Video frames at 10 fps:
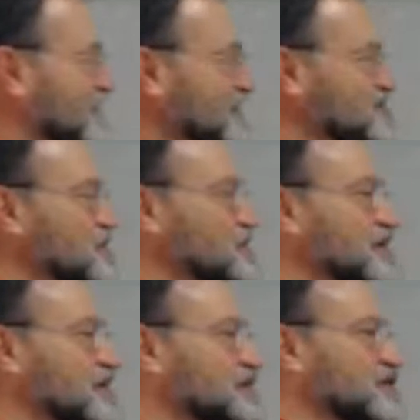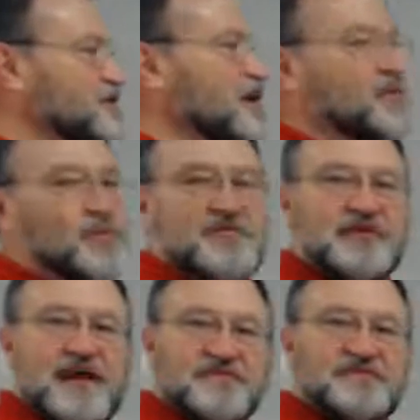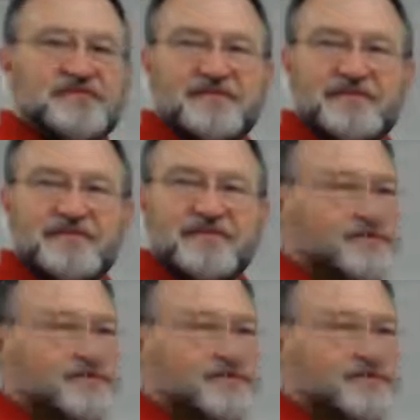All right, so now let's look at the other. What's left?